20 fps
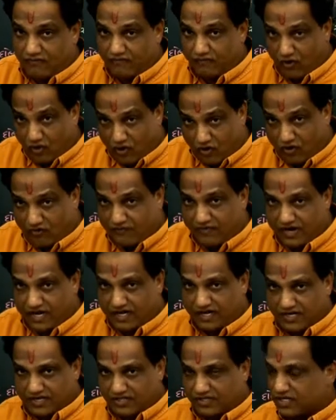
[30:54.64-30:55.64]
flow of
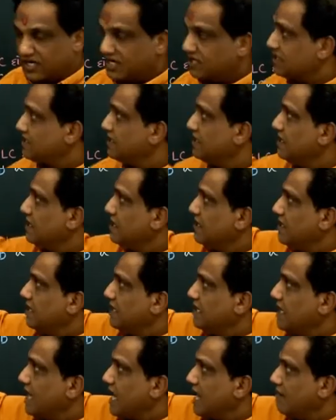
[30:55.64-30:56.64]
electric charge.
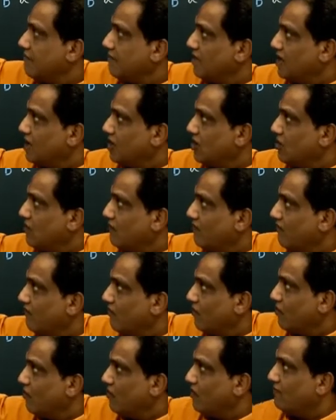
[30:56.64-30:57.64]
Time rate of
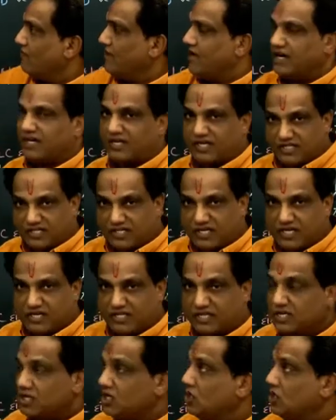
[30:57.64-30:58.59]
flow of electric charge